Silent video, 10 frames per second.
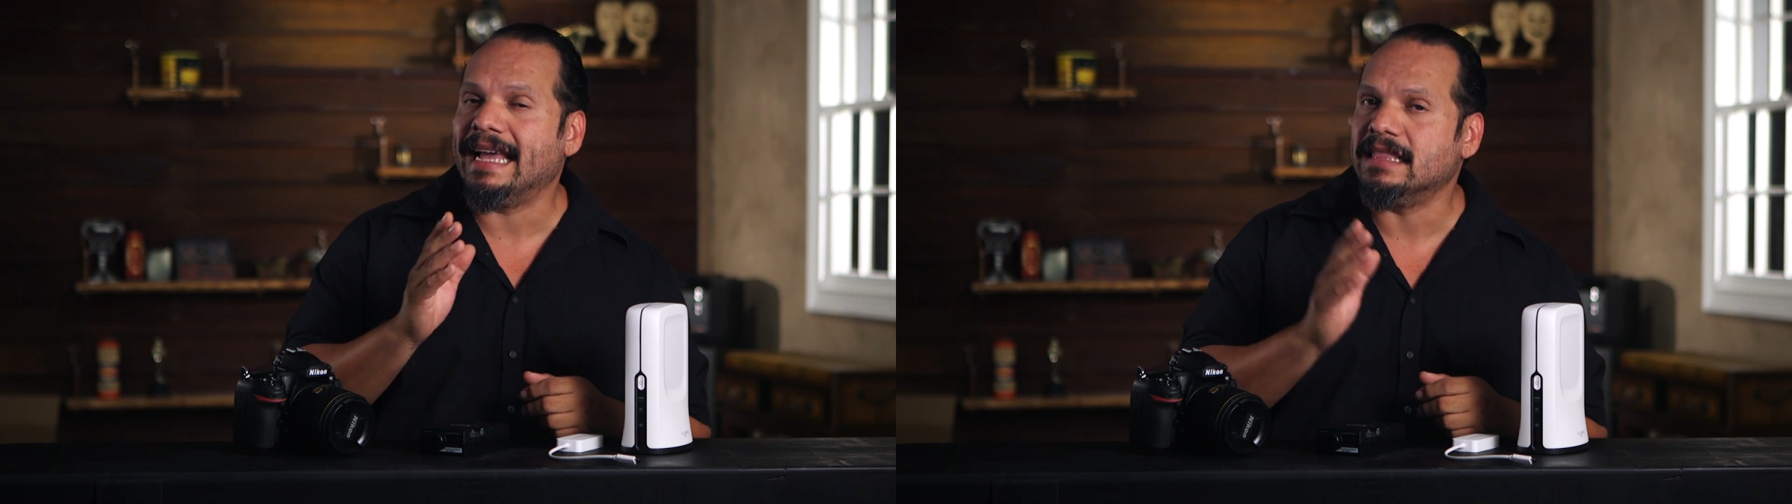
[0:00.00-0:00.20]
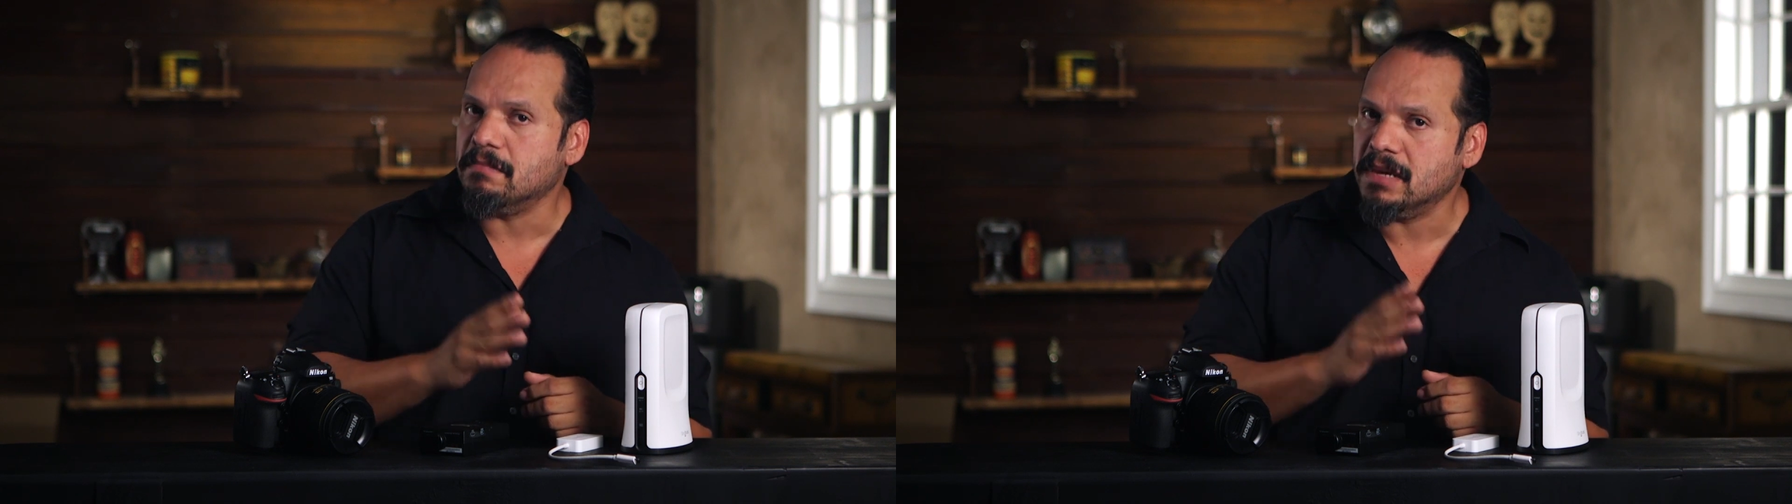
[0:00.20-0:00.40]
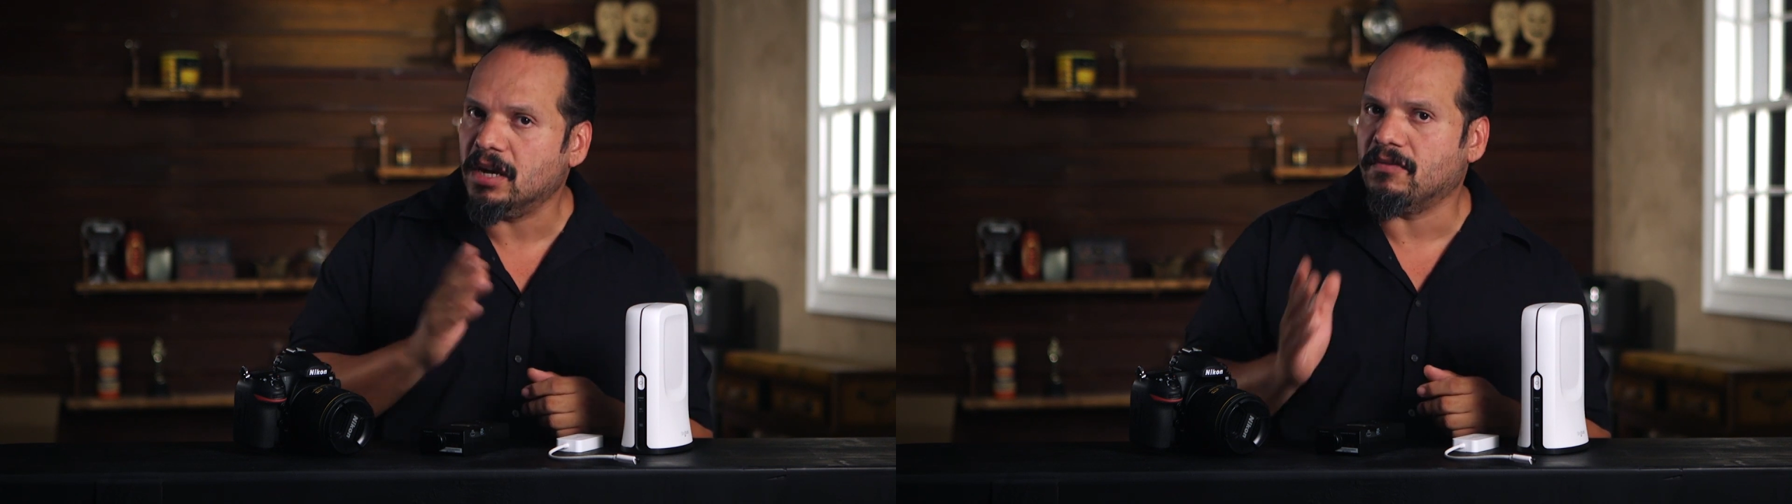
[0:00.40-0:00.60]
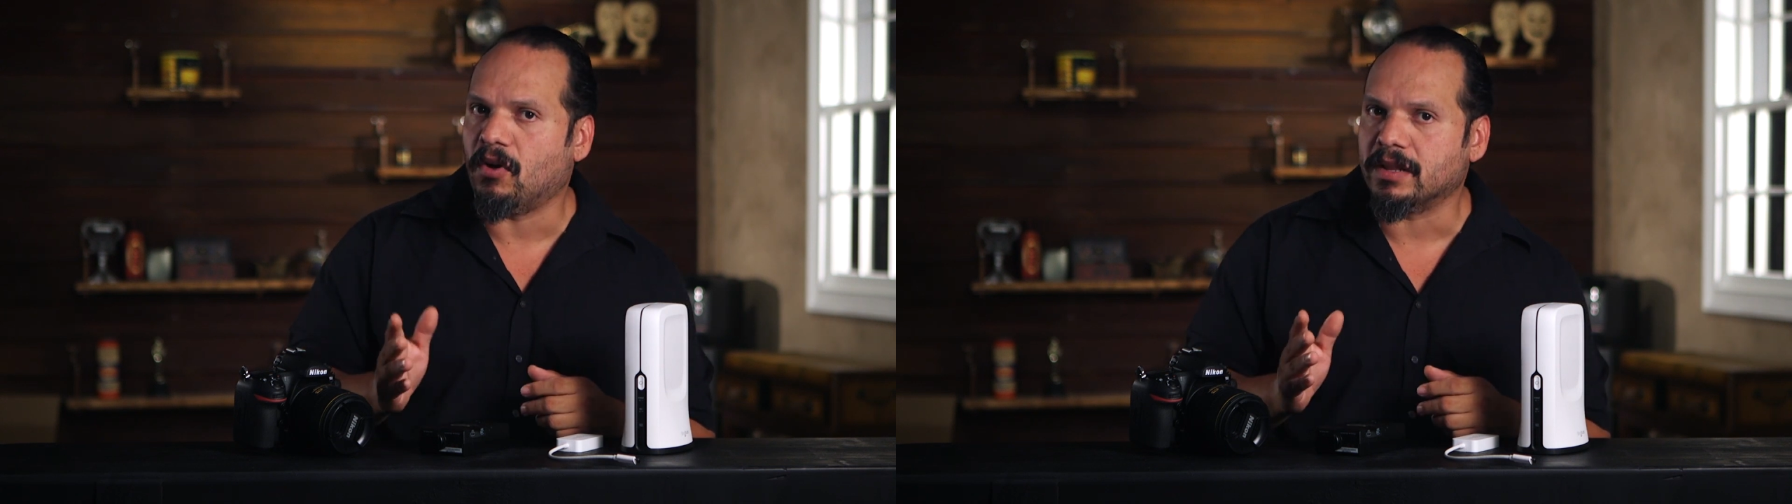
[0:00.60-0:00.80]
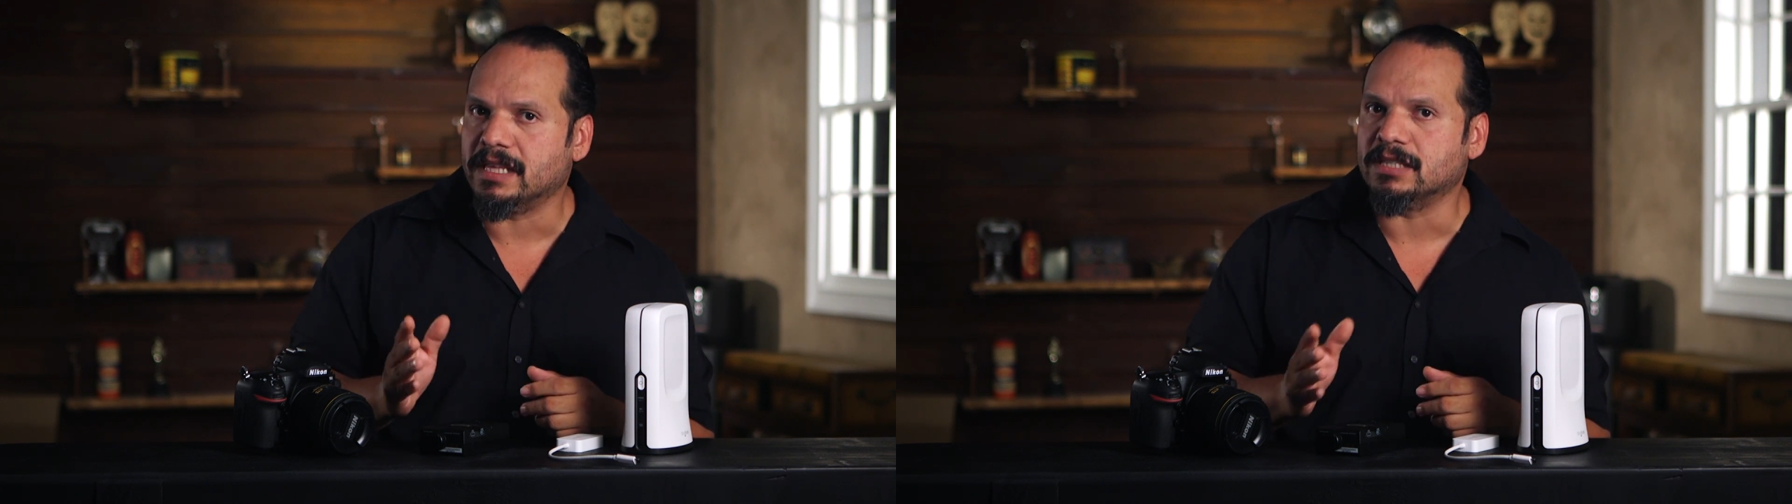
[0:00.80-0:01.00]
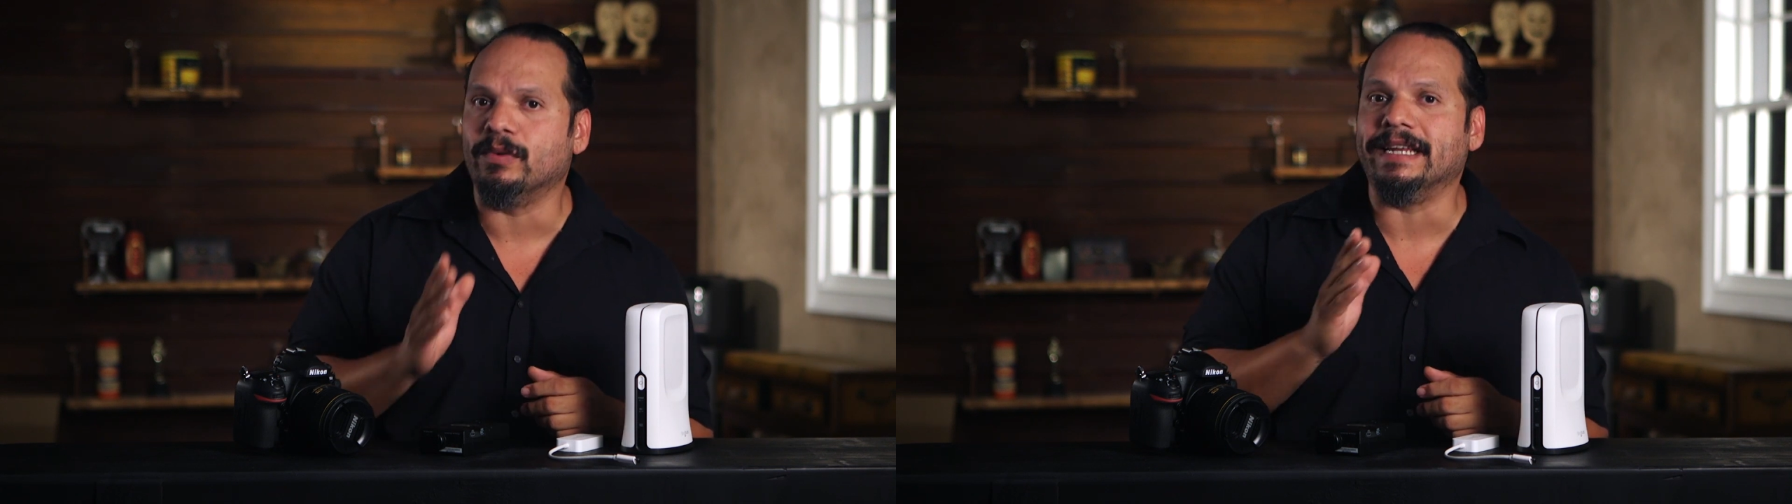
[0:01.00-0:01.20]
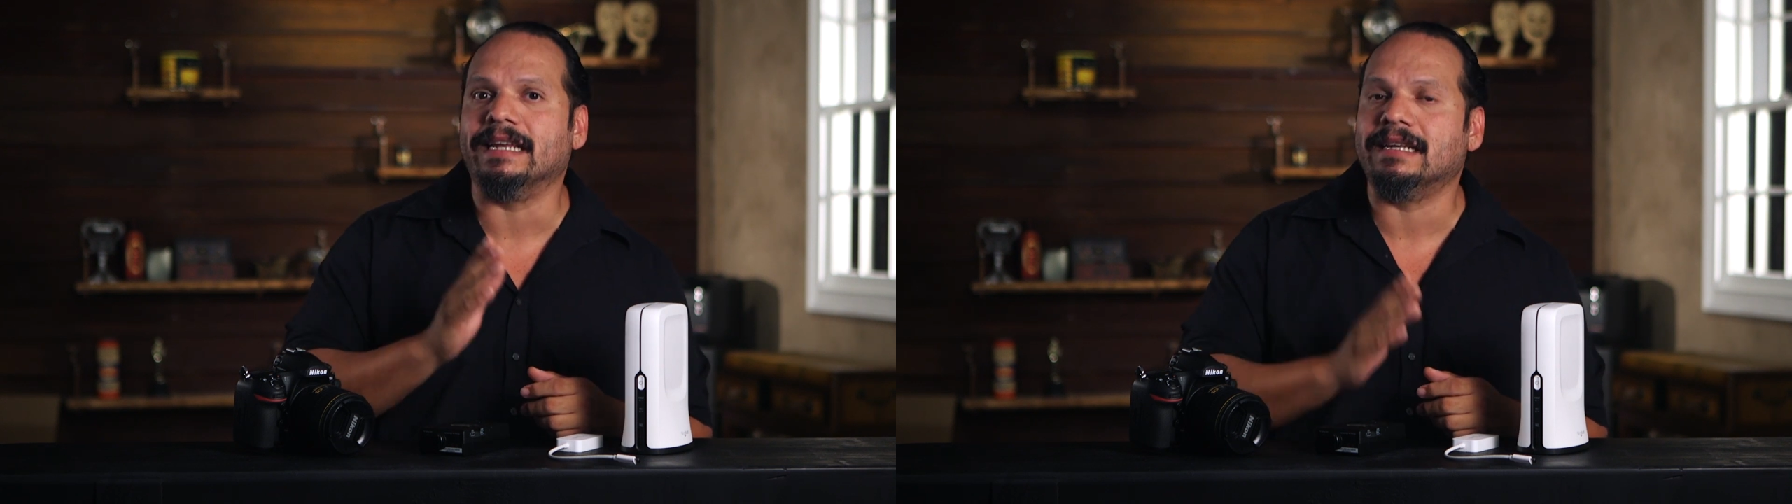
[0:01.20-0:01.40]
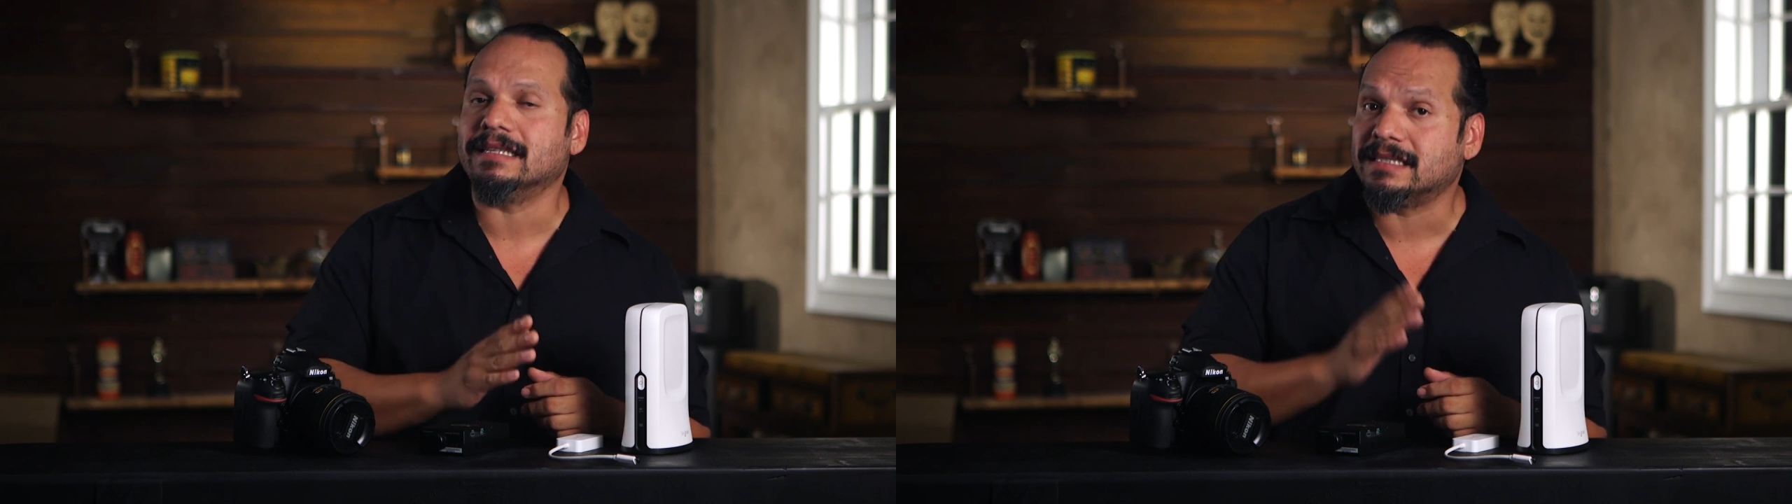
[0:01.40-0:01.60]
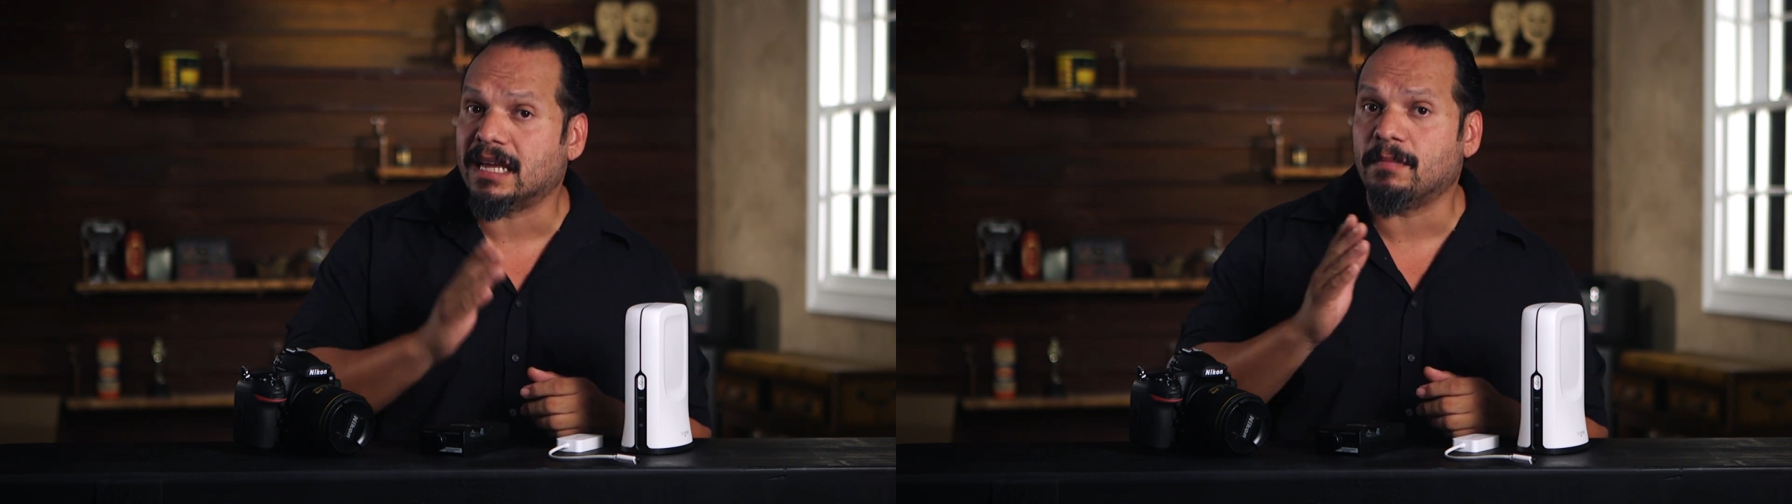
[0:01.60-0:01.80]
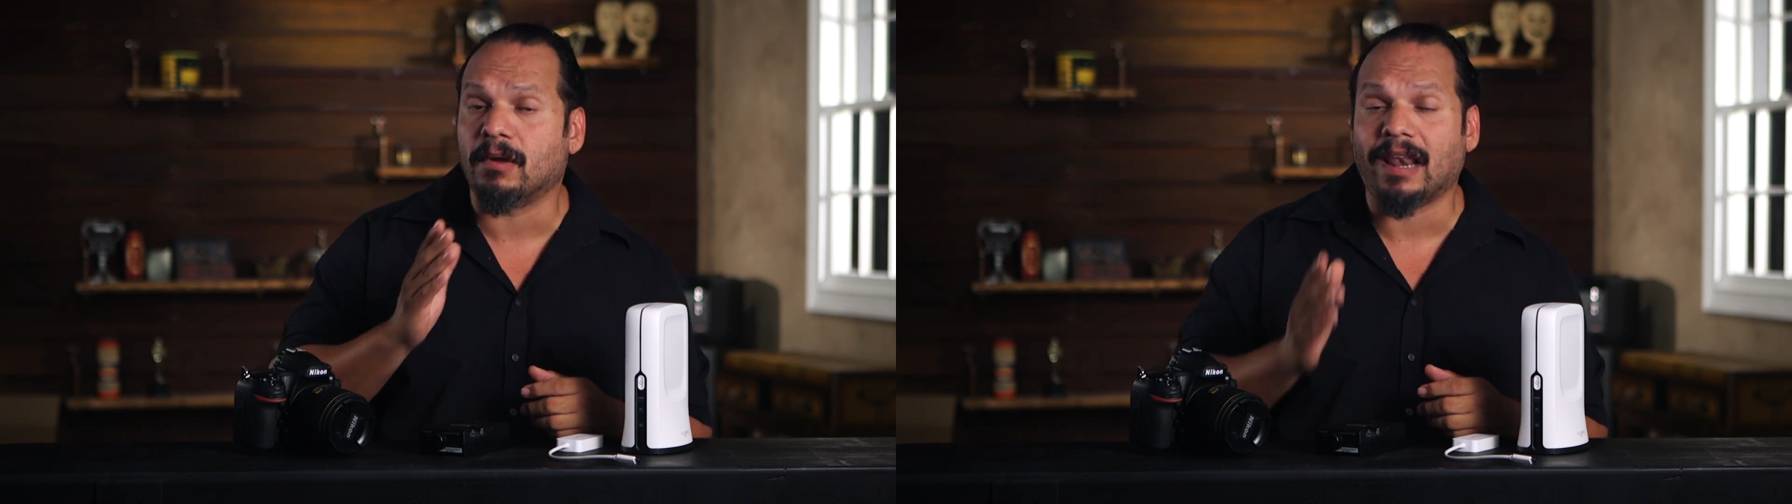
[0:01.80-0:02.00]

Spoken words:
In the middle of all of this, we needed to set up a